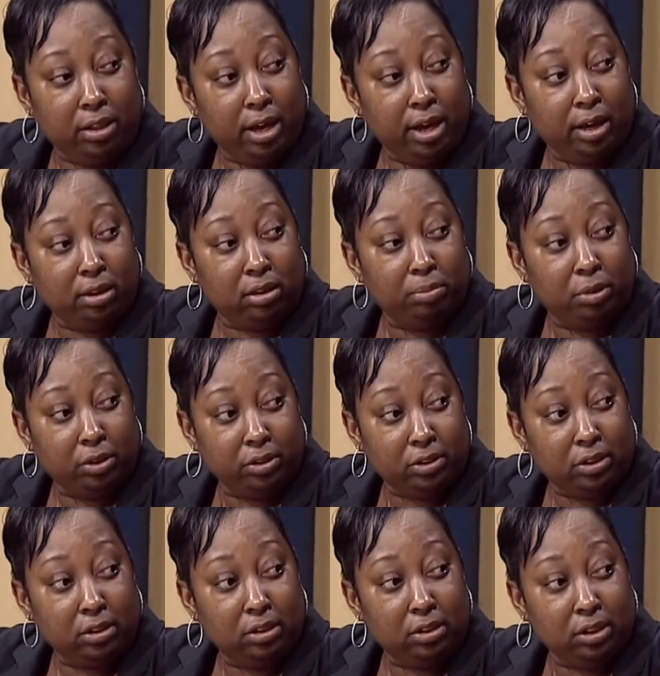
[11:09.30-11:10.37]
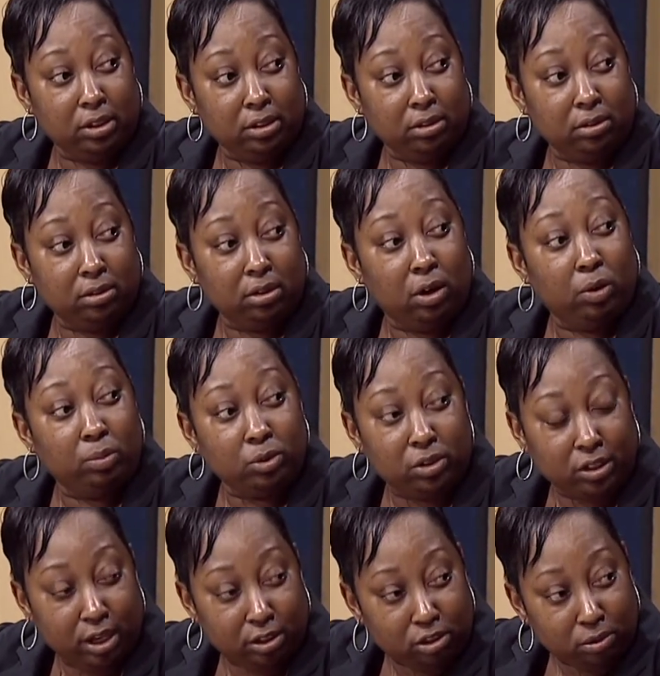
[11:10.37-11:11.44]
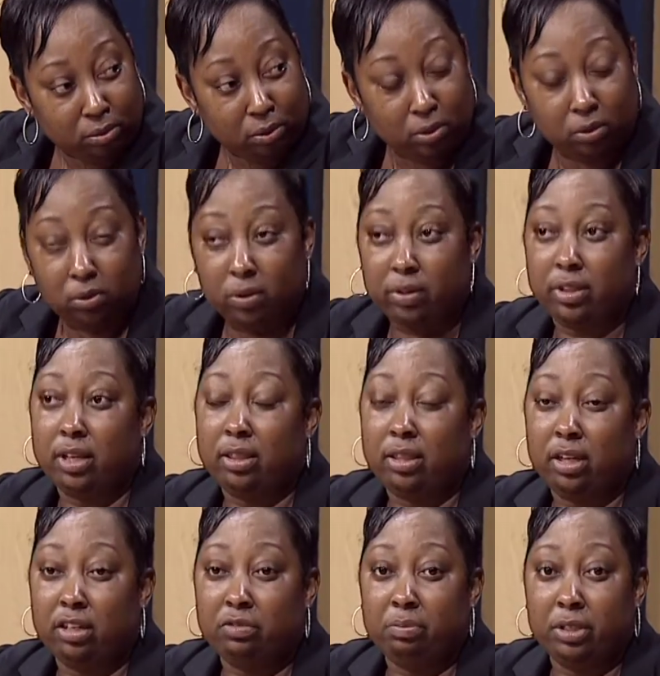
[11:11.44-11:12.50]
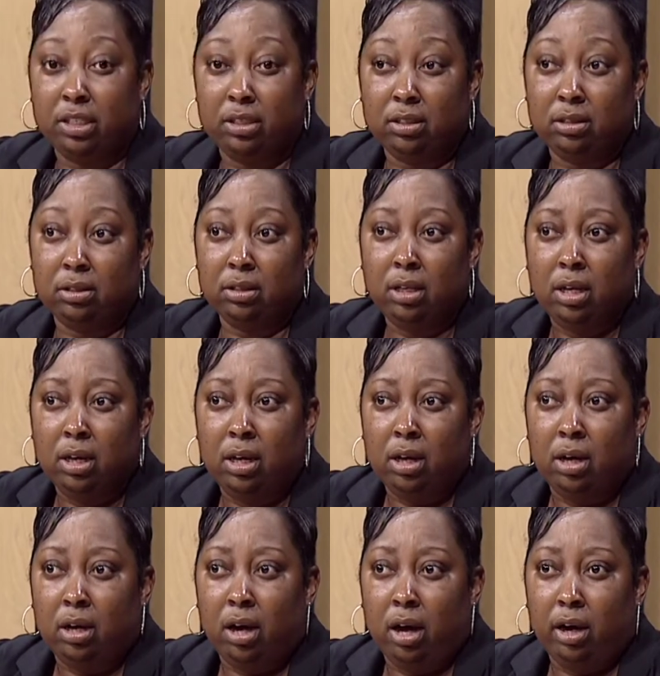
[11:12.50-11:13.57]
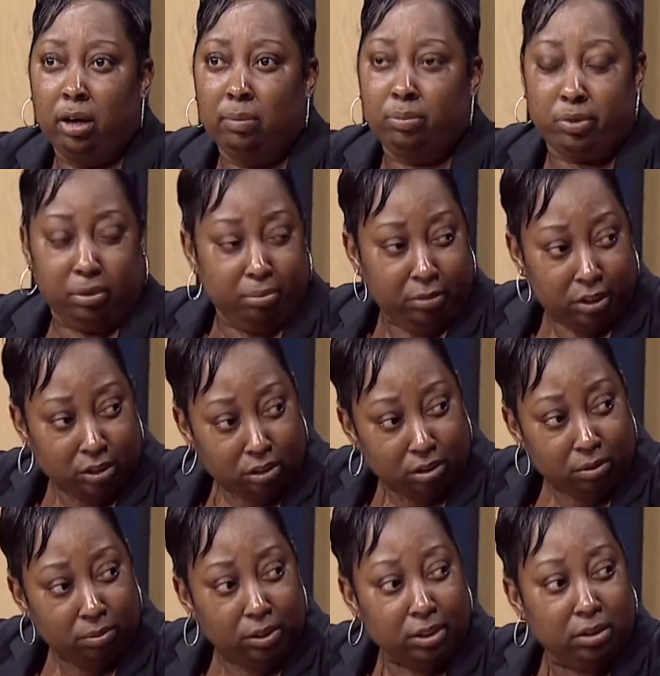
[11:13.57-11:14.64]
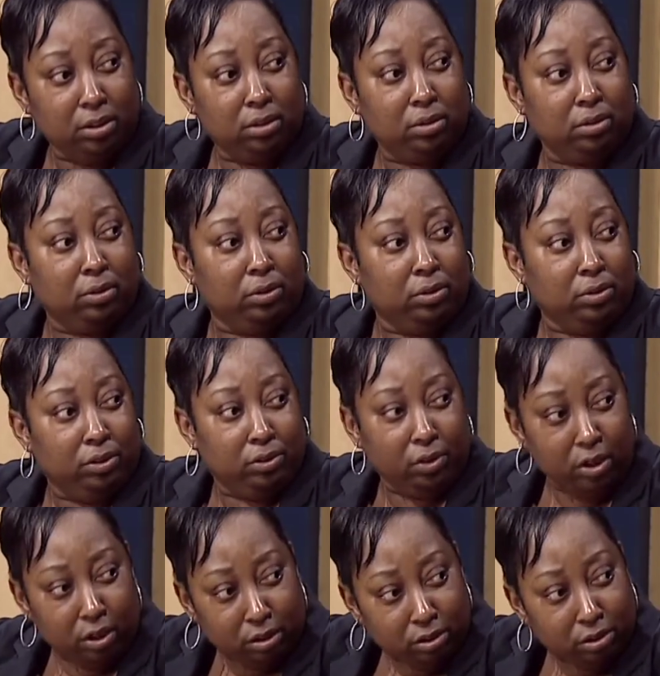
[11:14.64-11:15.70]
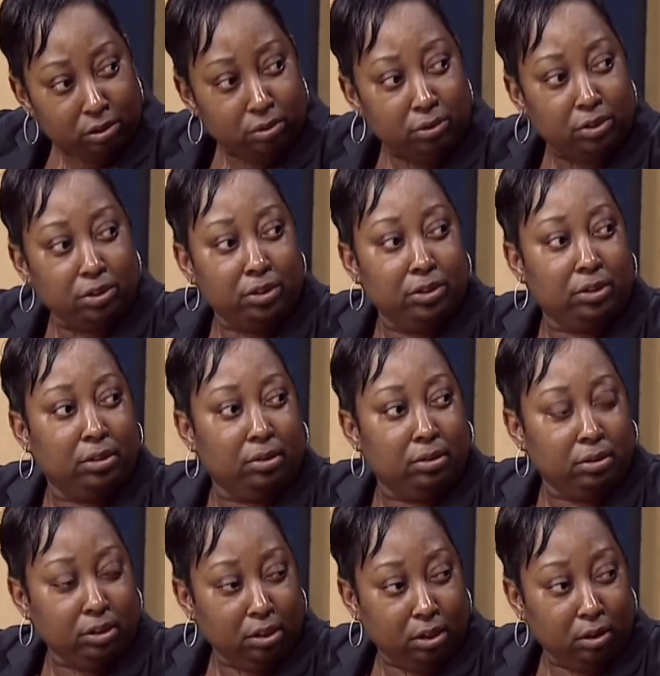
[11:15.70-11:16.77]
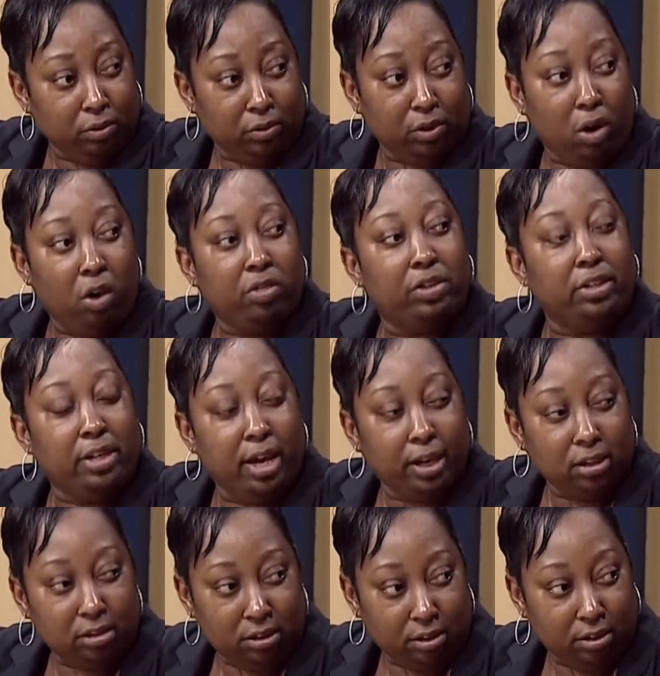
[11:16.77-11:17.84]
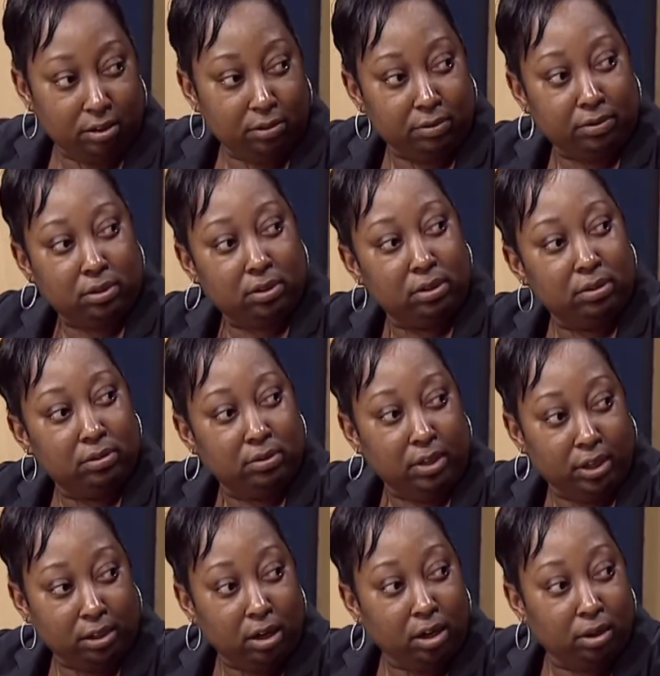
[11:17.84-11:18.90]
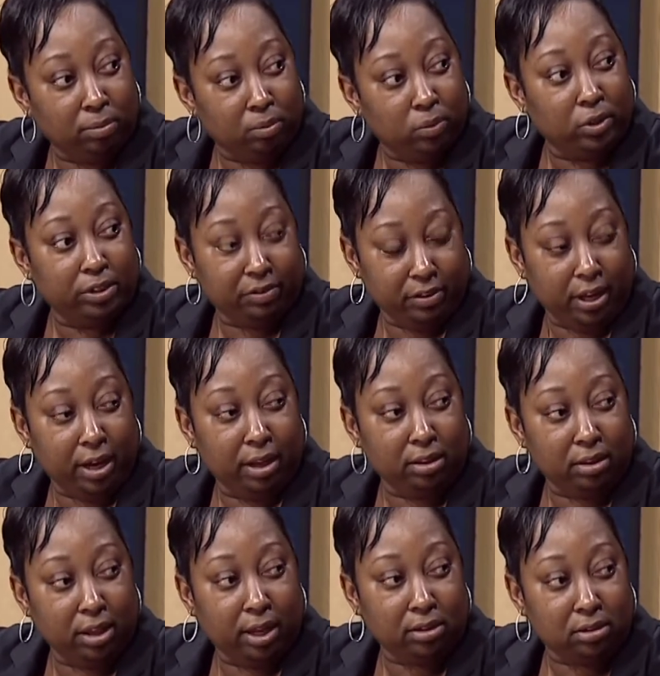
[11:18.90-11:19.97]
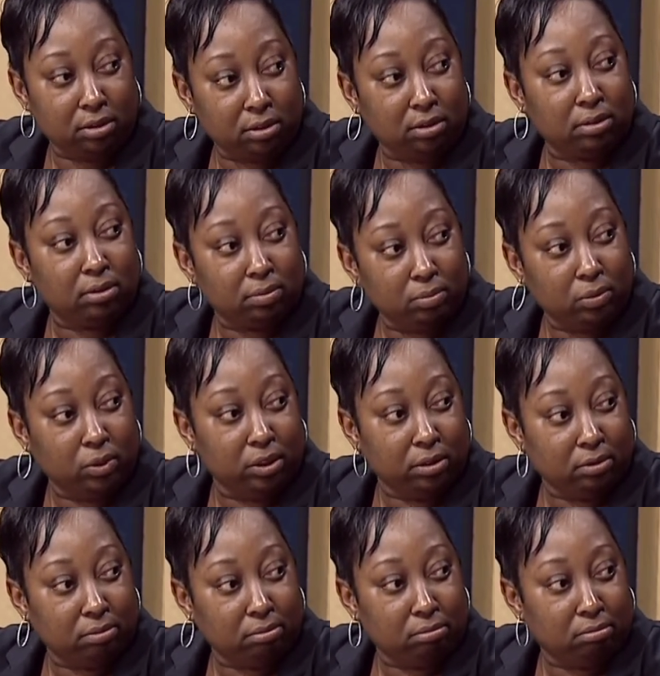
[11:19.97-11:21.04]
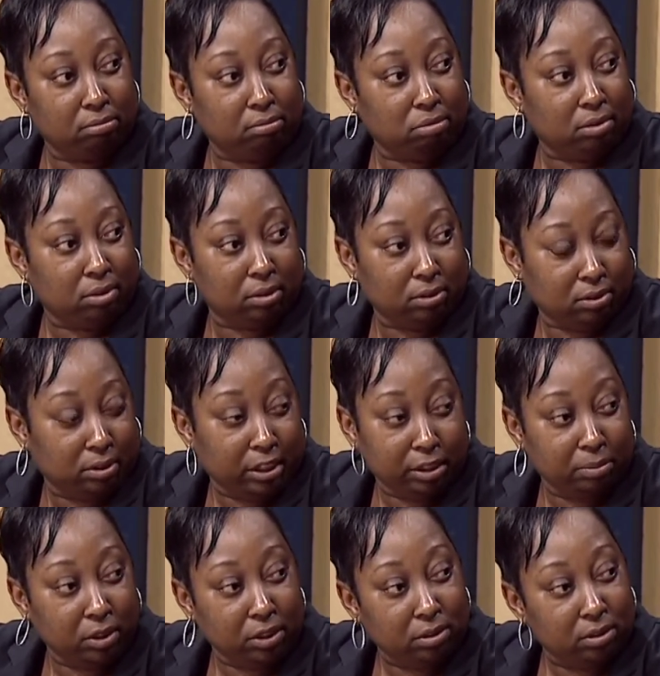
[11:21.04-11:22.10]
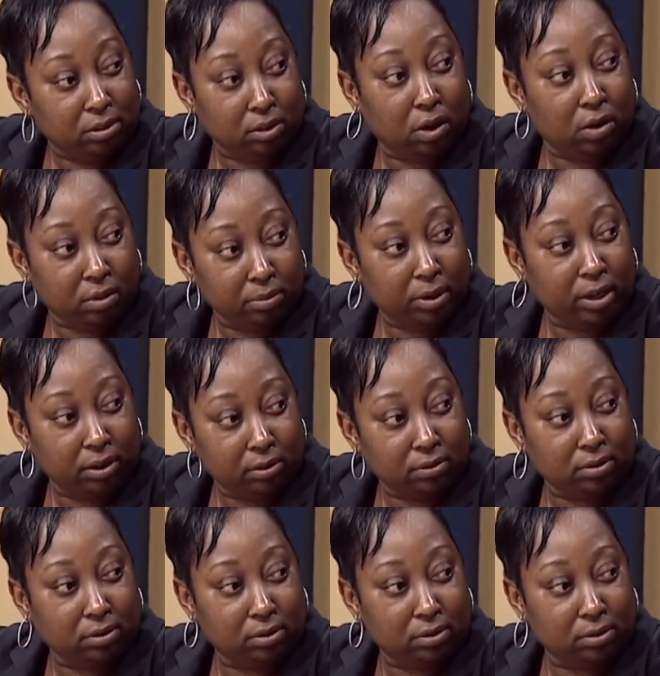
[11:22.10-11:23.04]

that the person is homosexual or that they've been promiscuous or drug users, and all the negatives that come with that. That's what stigma is all about.